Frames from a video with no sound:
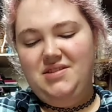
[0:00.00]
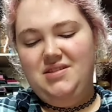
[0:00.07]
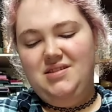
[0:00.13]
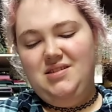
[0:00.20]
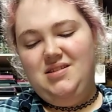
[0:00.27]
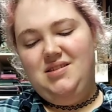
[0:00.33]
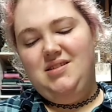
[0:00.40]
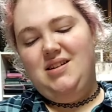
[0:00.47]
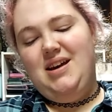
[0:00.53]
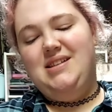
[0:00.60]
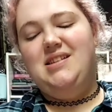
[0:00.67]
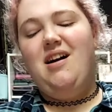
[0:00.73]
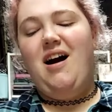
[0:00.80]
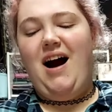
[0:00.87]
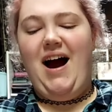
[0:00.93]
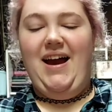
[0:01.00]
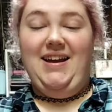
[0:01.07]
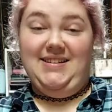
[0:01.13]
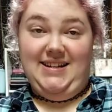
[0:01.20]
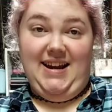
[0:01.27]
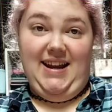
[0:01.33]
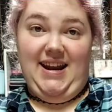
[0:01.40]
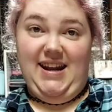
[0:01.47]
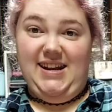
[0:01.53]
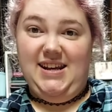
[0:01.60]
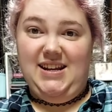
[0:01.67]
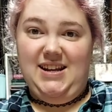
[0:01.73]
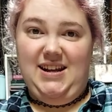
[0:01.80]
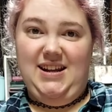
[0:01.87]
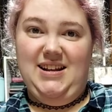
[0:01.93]
It's got iodine in it, and it
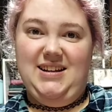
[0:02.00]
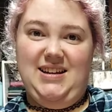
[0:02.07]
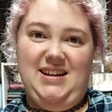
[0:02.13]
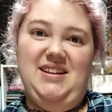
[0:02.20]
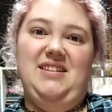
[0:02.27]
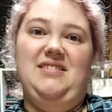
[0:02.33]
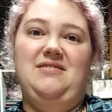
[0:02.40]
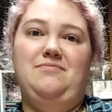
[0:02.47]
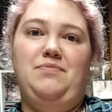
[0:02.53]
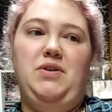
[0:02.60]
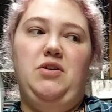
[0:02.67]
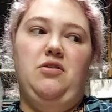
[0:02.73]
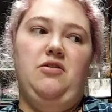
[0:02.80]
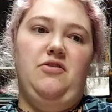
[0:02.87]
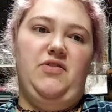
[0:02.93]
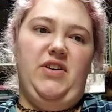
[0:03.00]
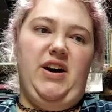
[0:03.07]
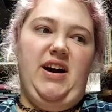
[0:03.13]
can purify,